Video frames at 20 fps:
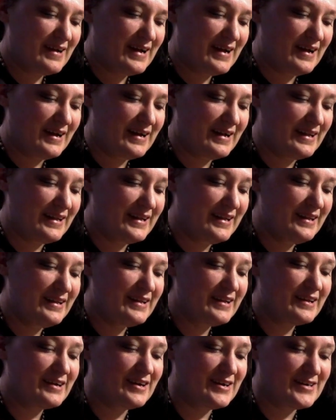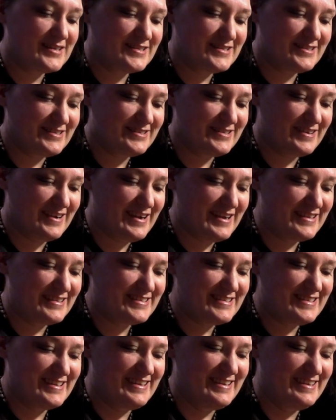I need to
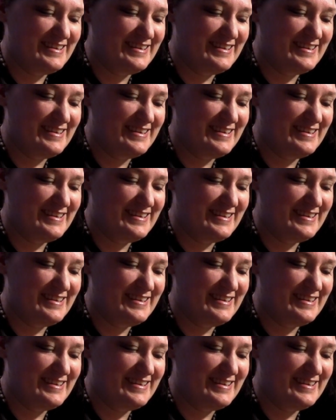concentrate.